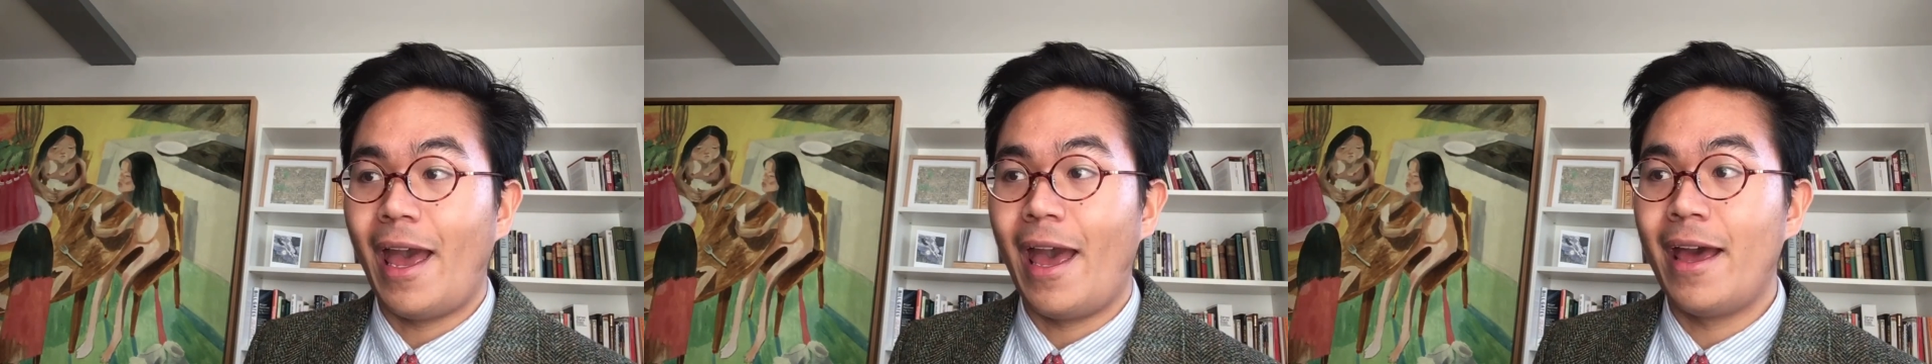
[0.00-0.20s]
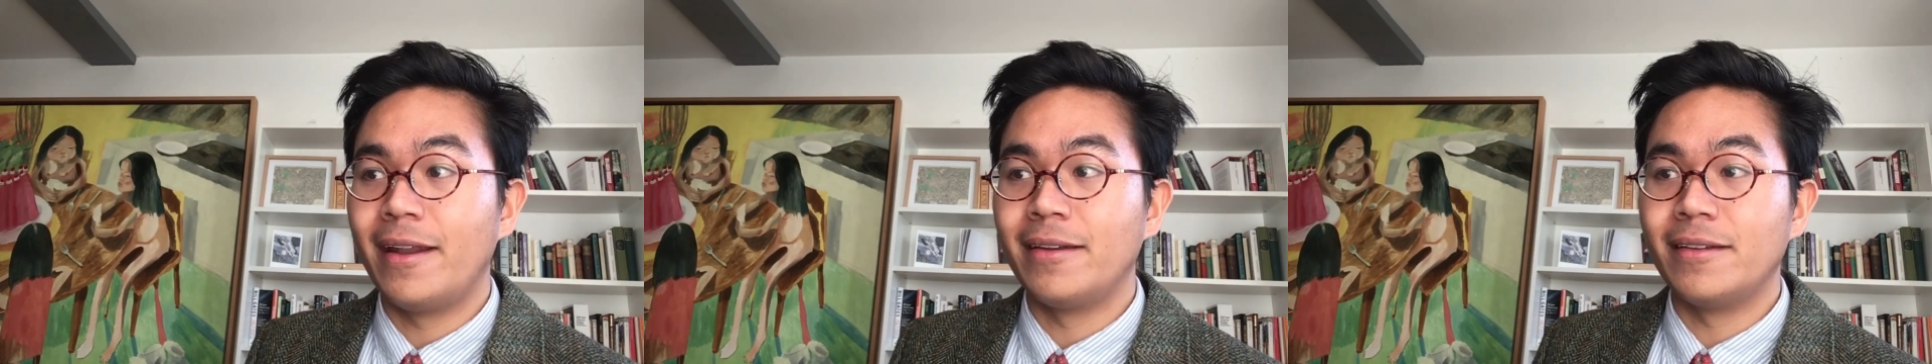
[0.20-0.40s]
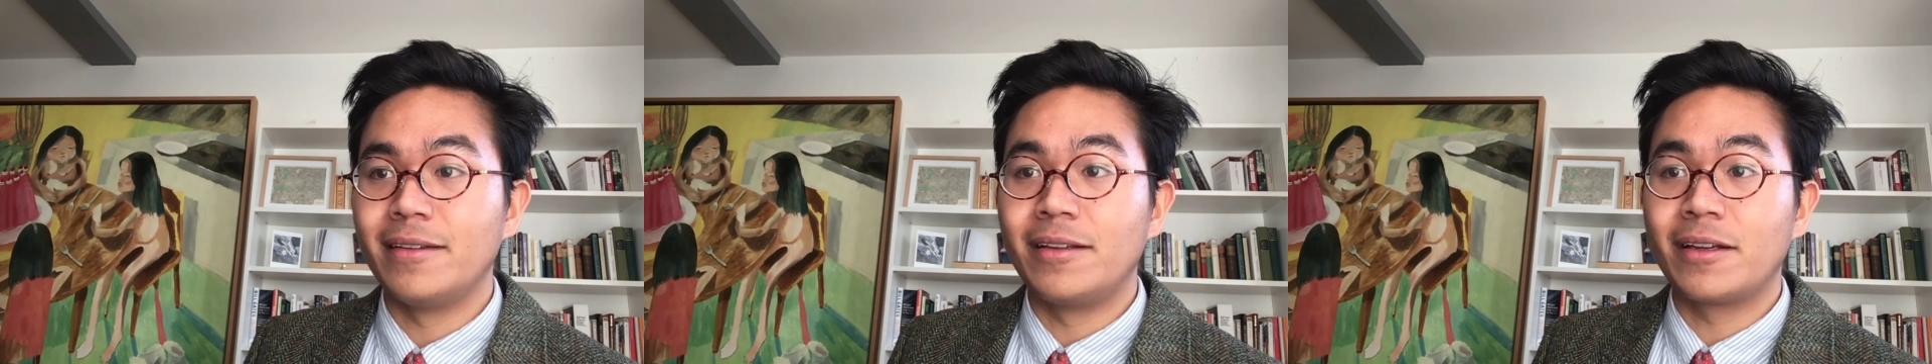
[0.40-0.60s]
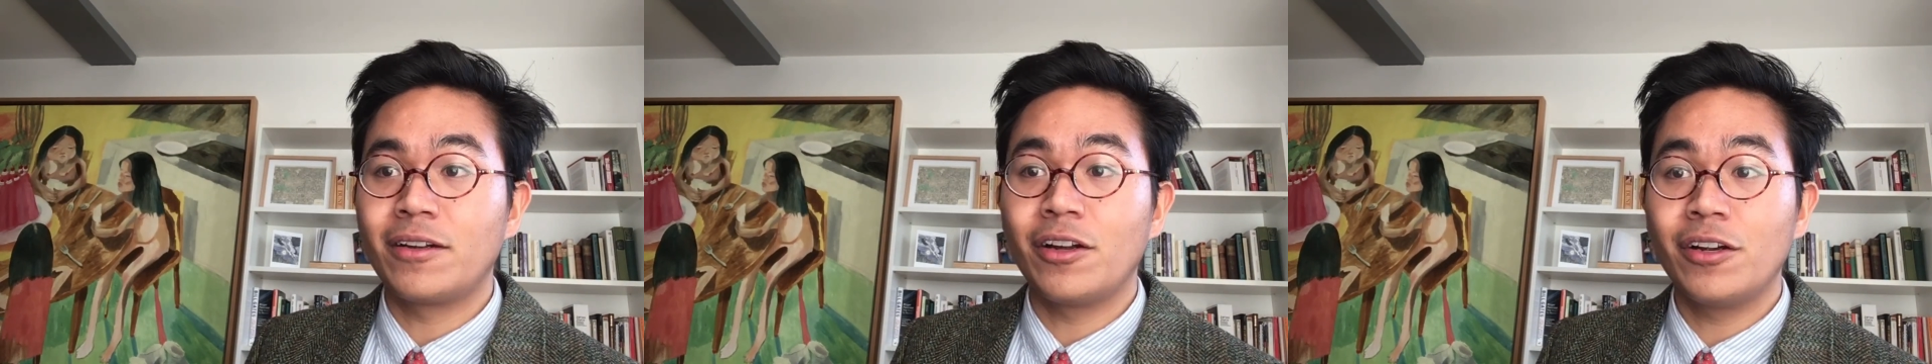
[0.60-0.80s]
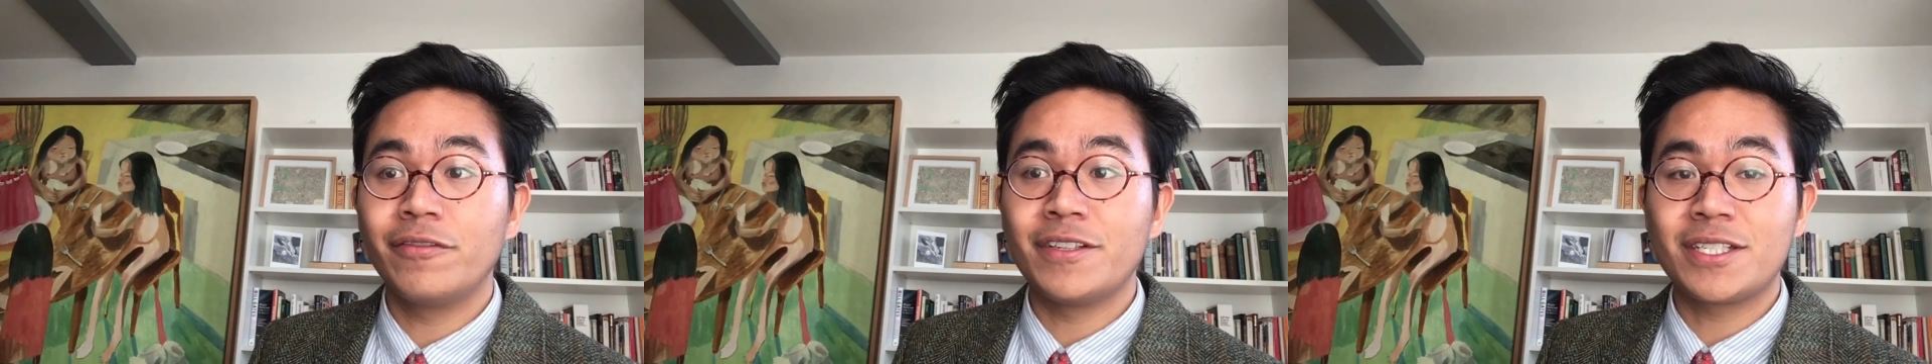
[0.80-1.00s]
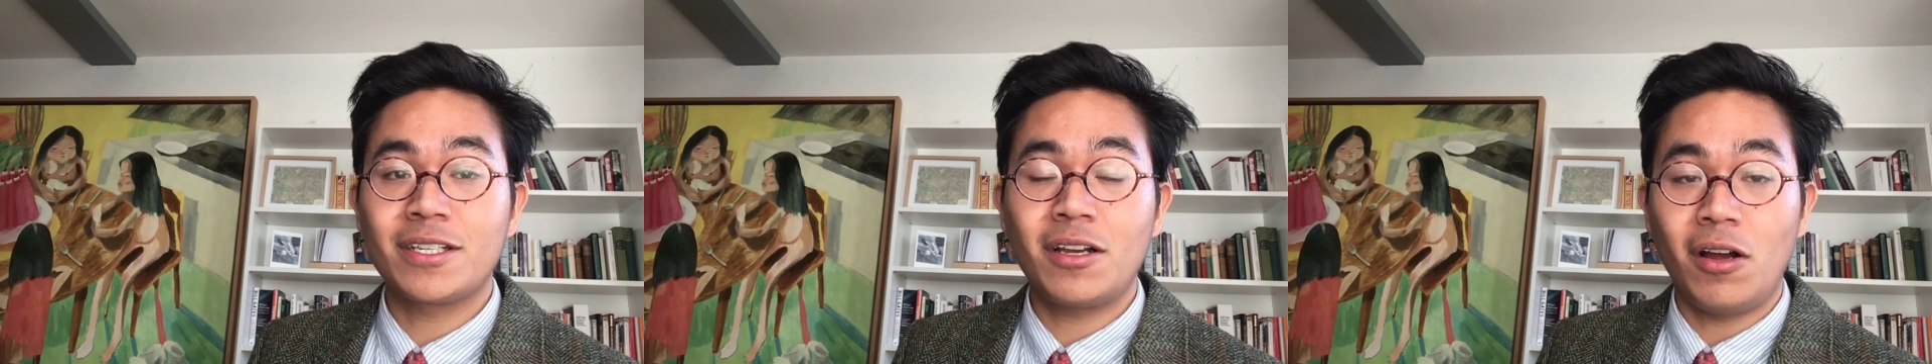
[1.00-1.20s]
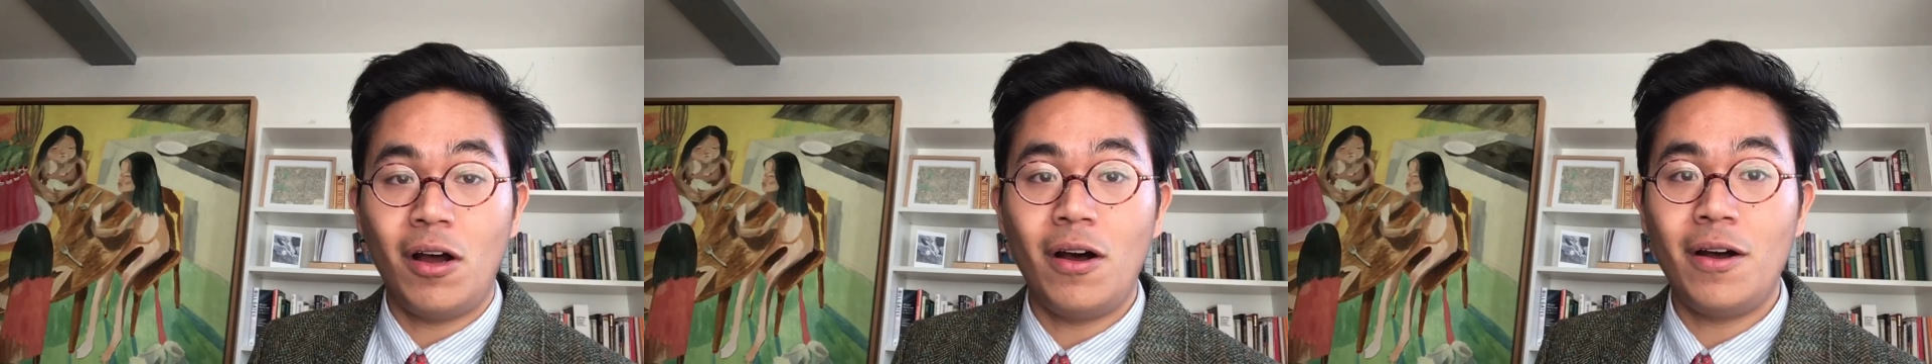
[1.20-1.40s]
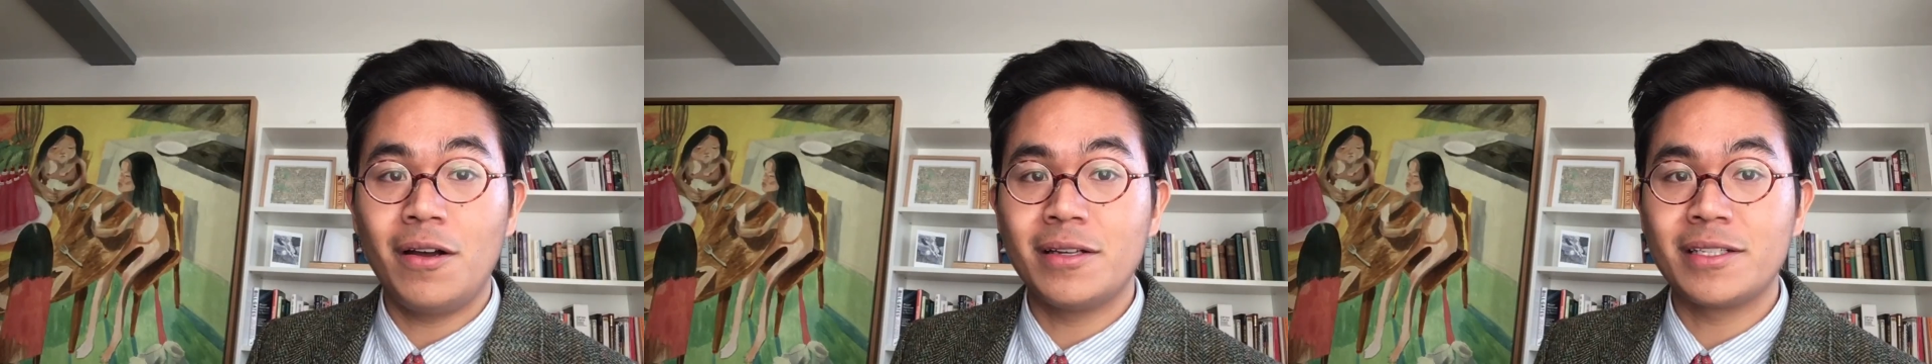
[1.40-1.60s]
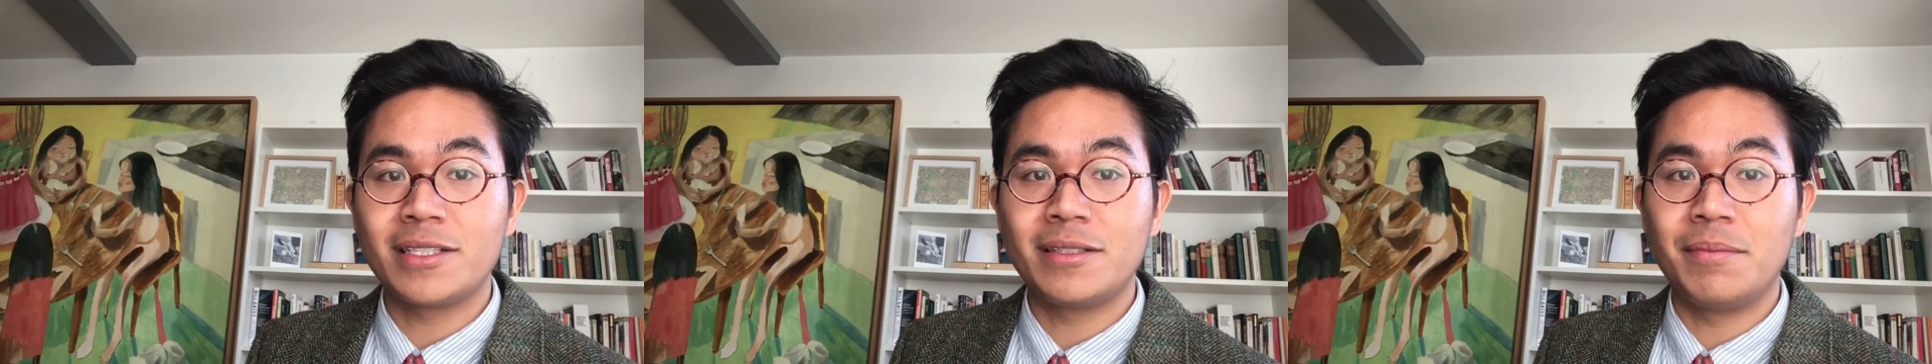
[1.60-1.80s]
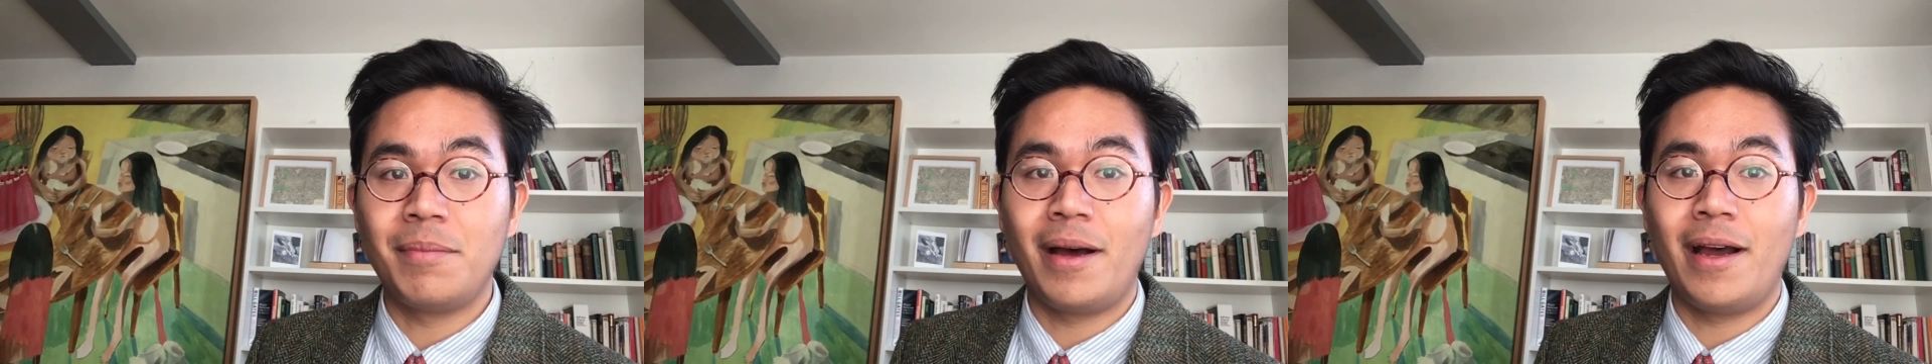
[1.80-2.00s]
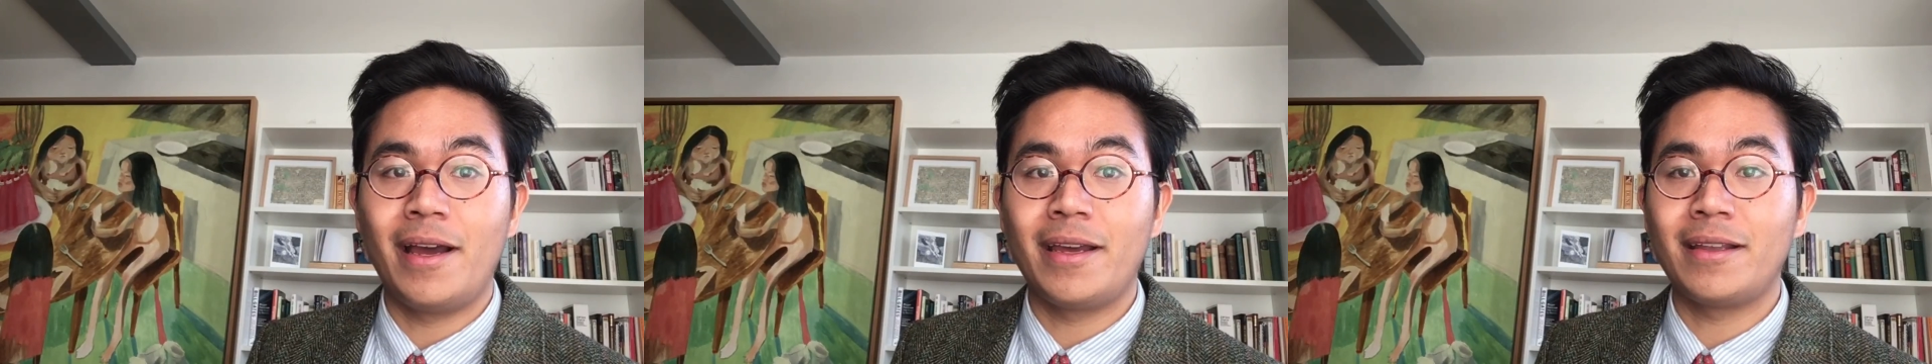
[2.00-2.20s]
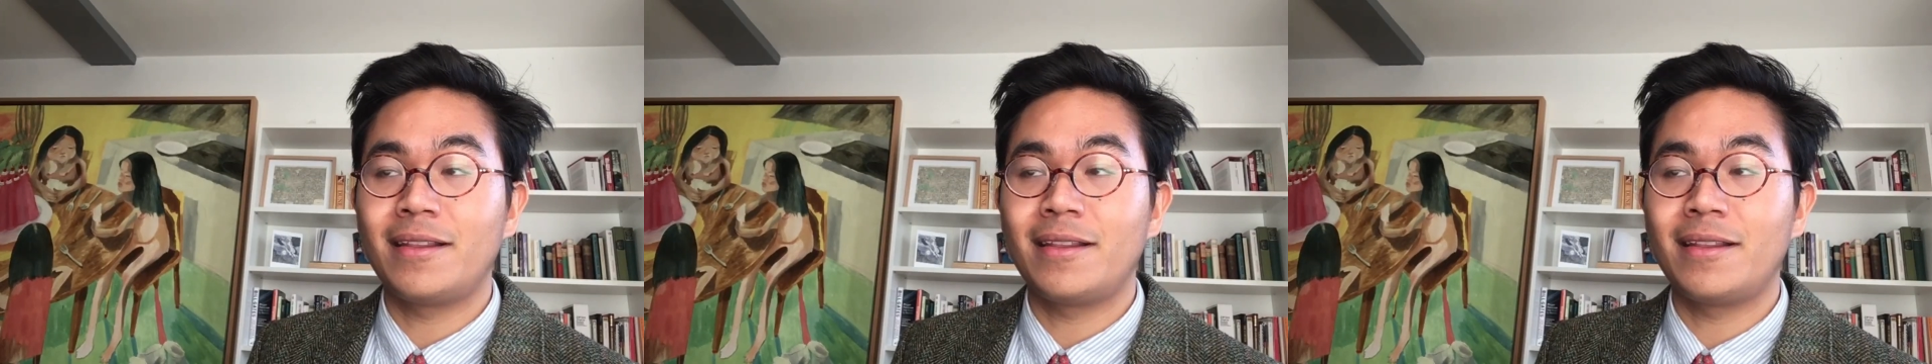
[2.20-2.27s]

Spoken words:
and the curve is caused by